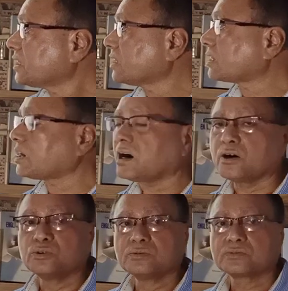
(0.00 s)
a
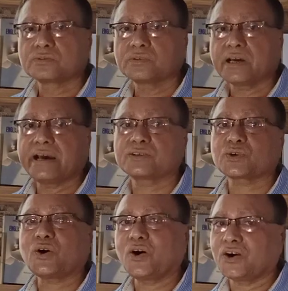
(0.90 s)
cow has
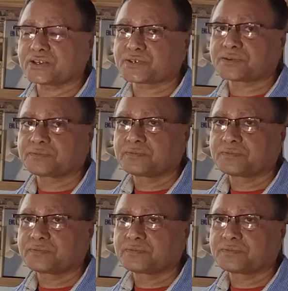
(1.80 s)
horns.